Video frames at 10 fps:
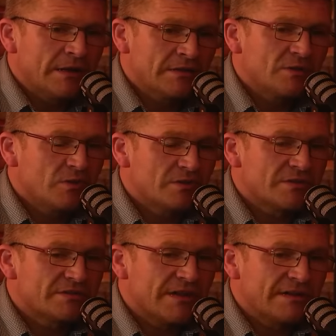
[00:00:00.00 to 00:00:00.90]
And I told
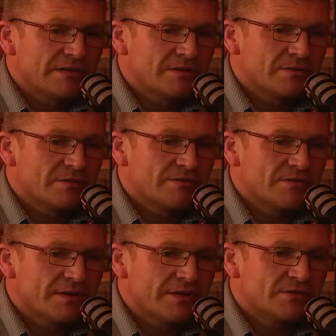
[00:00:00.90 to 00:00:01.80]
her exactly how I was
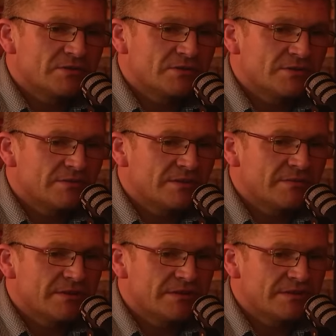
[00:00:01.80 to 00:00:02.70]
feeling. She says,
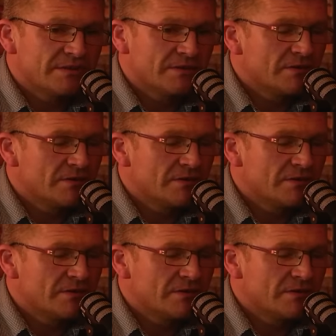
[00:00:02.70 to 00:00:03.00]
Timmy,